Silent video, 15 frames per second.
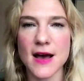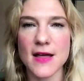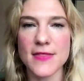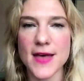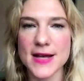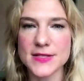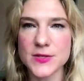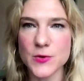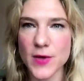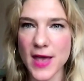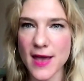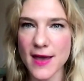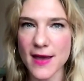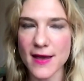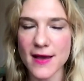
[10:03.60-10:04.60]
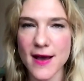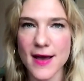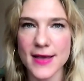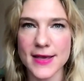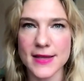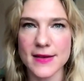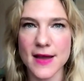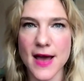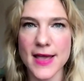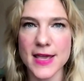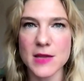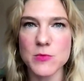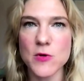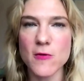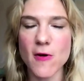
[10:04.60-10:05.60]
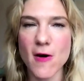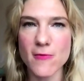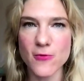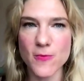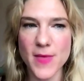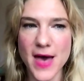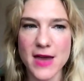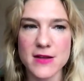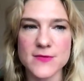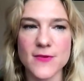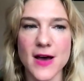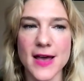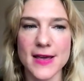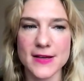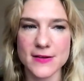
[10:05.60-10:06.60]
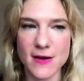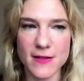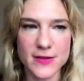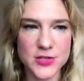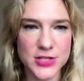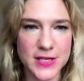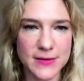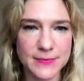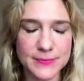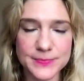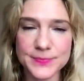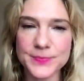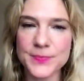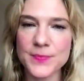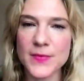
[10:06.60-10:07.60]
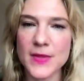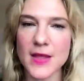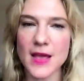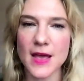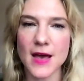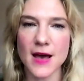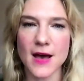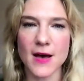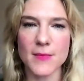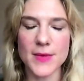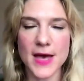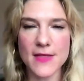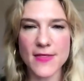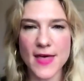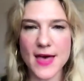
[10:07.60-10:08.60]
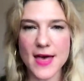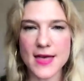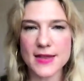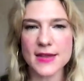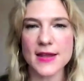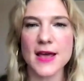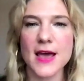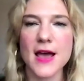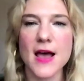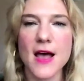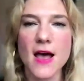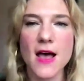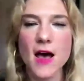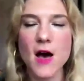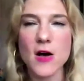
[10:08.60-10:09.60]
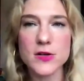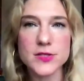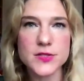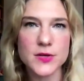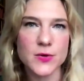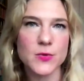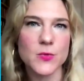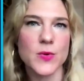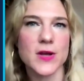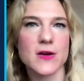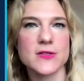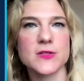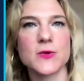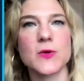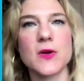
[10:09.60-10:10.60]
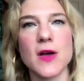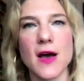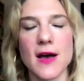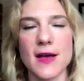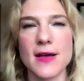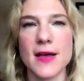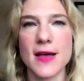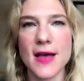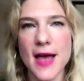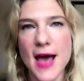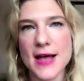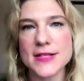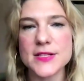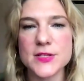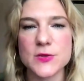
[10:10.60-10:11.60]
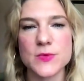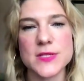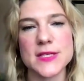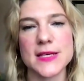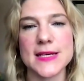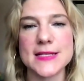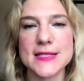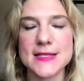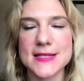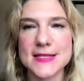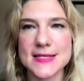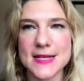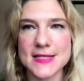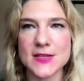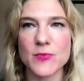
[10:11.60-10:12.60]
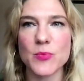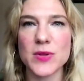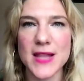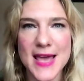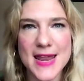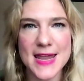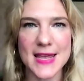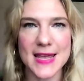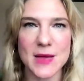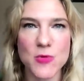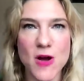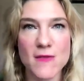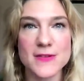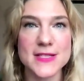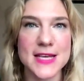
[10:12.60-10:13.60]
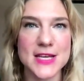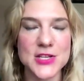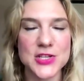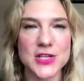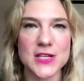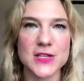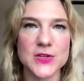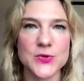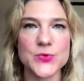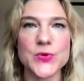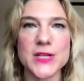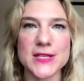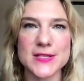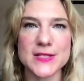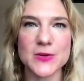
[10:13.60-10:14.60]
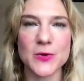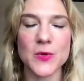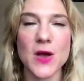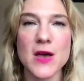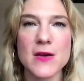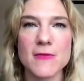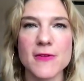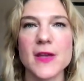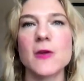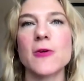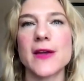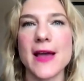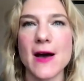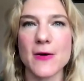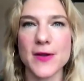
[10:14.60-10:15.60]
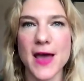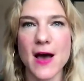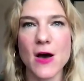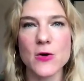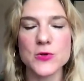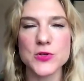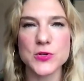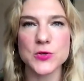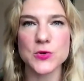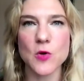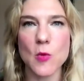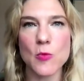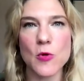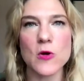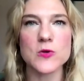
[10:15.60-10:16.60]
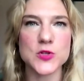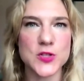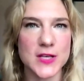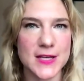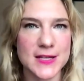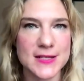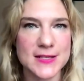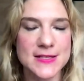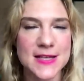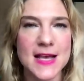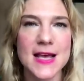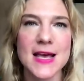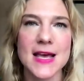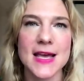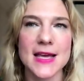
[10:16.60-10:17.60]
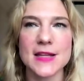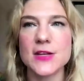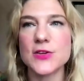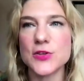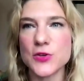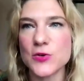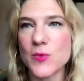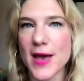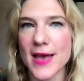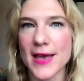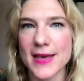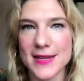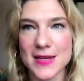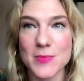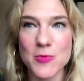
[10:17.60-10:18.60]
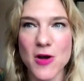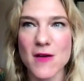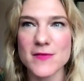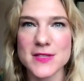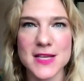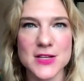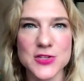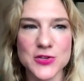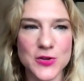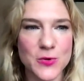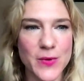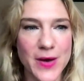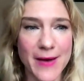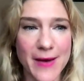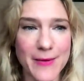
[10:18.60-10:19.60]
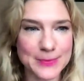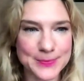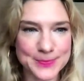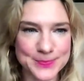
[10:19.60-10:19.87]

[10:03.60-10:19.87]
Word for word: uh, that's okay. I can I can move on from that if I acknowledge it. Um, and then also, what also uh, adds to resilience is a sense of planning, improvisation, and newness. So figuring out how to approach things in a new way, in an improvisational way.